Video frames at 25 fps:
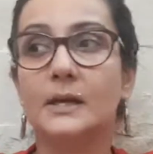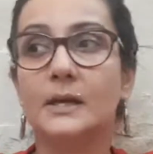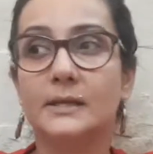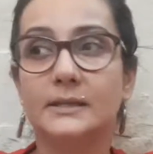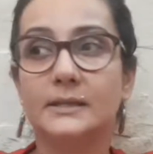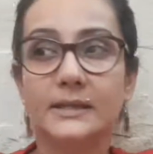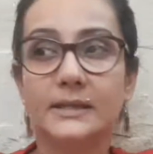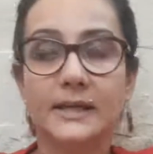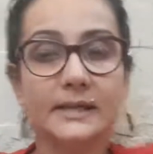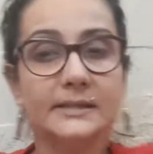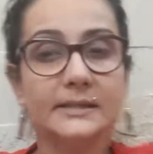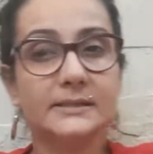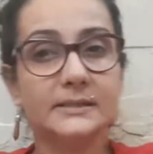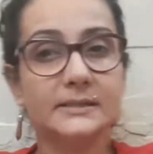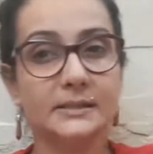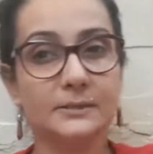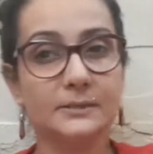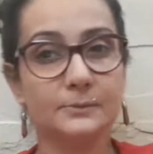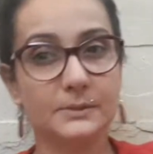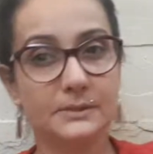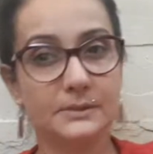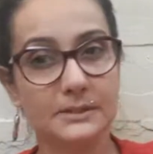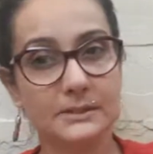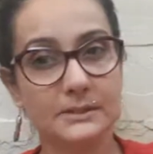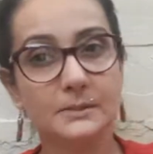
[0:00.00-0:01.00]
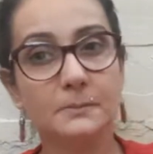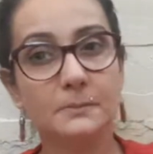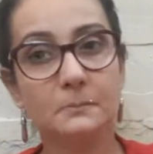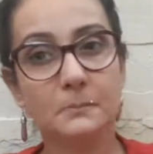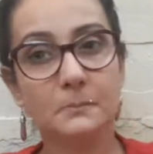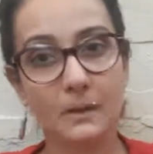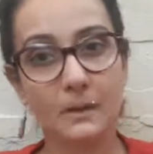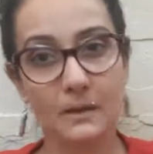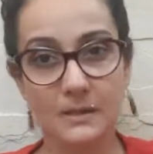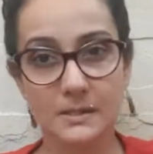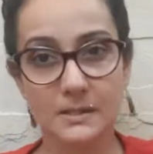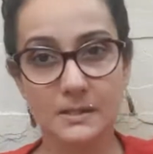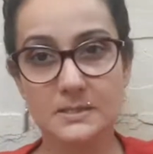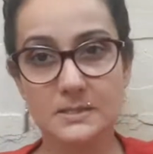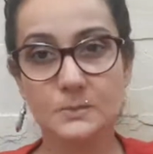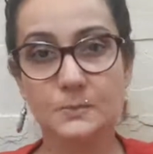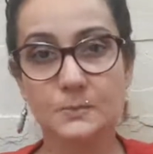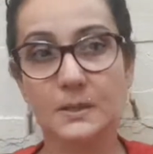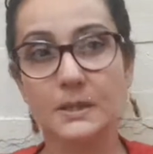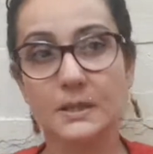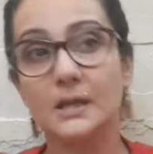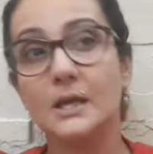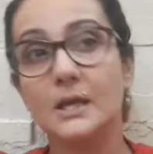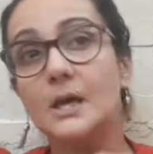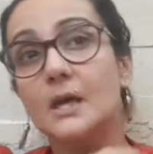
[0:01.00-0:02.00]
Then I deal with it the Mars
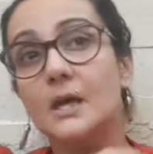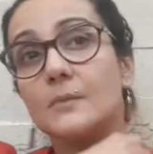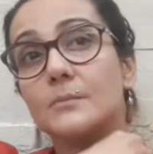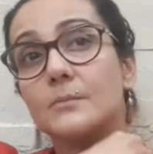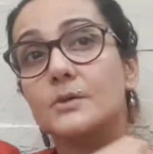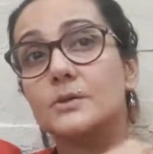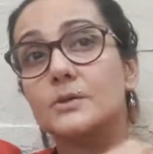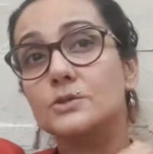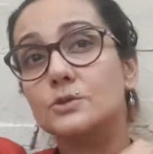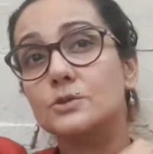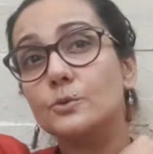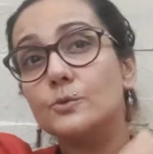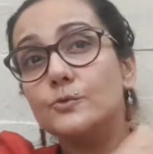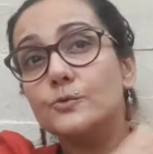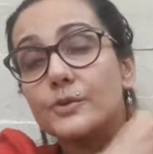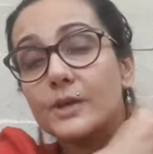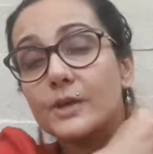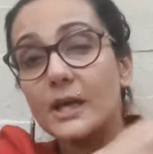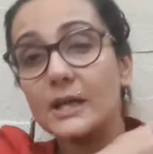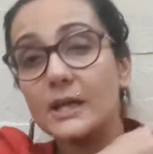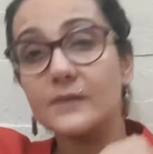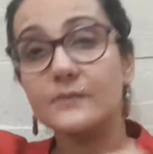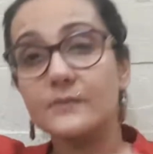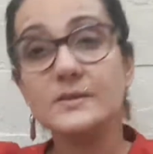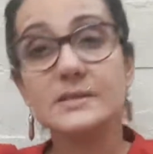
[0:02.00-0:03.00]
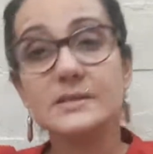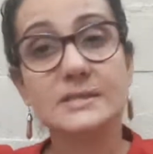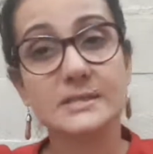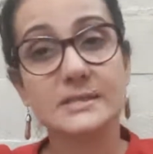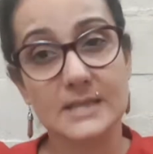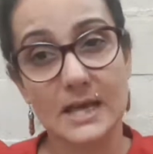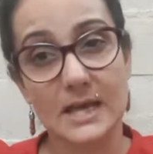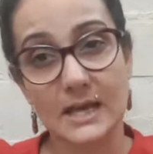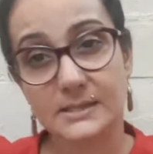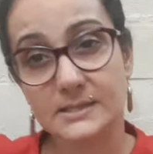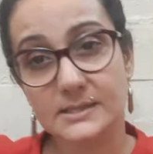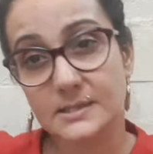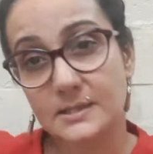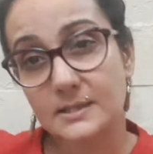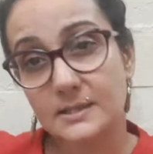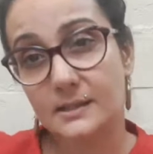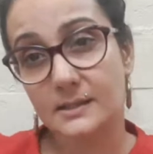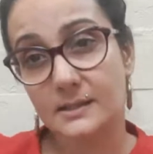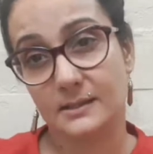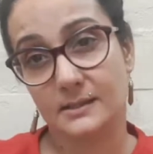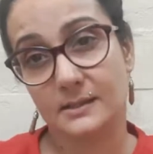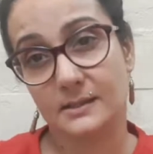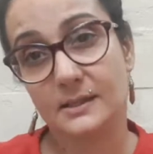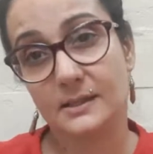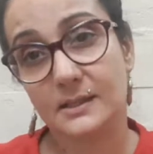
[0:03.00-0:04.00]
way. Because don't forget, even
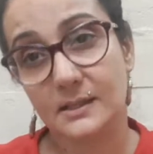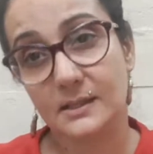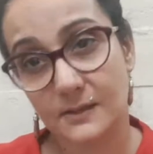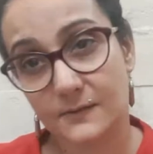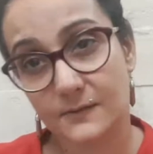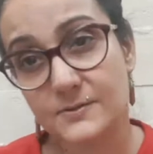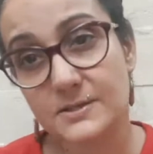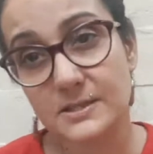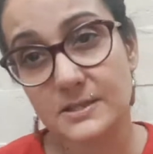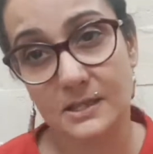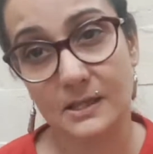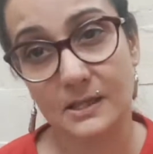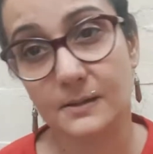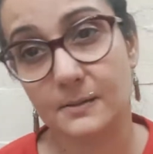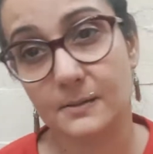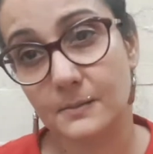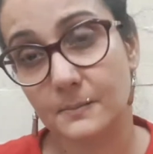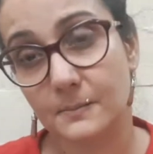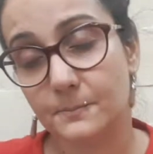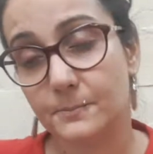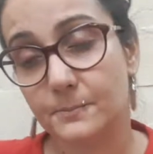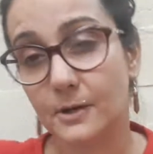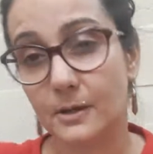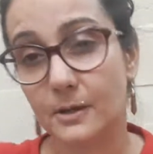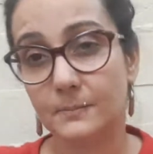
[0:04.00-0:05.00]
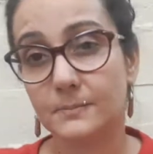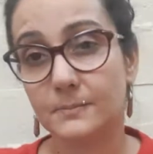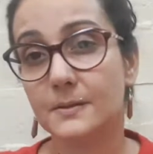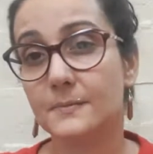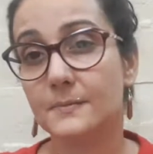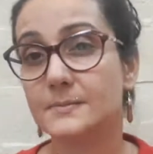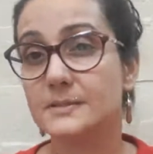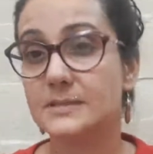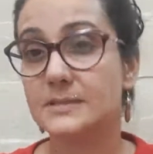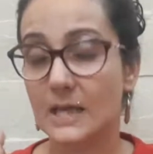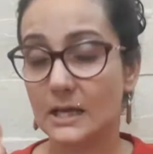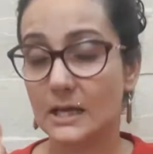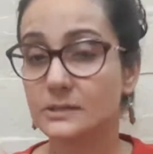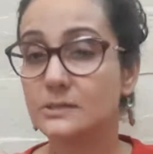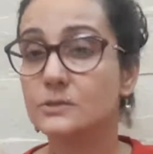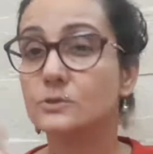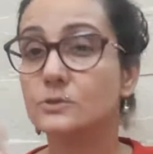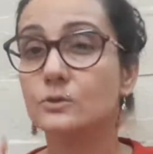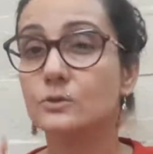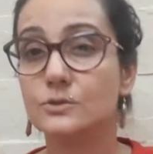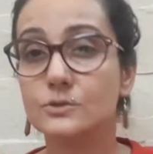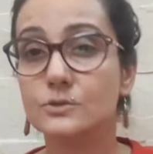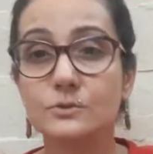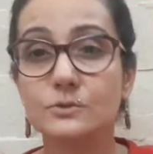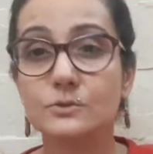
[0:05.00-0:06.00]
Saturn can give skin problems. Saturn
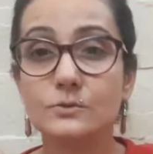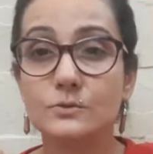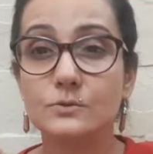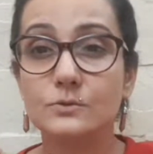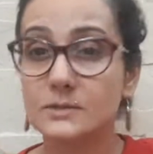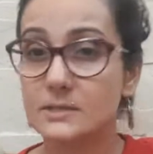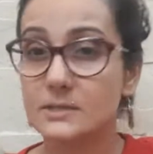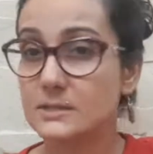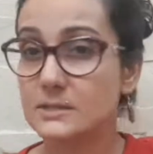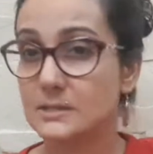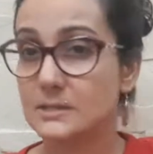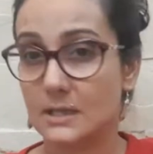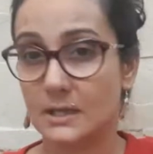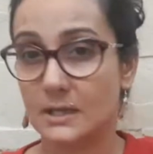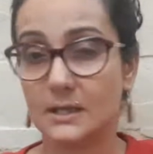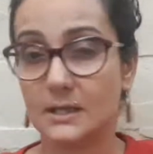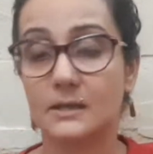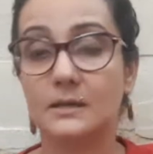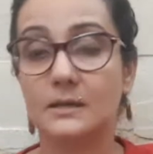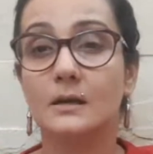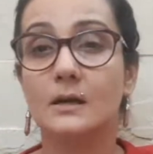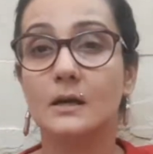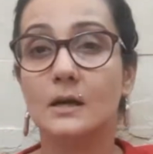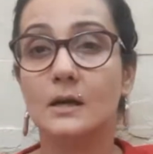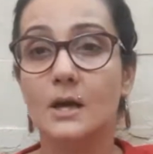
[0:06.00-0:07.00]
also rules the skin.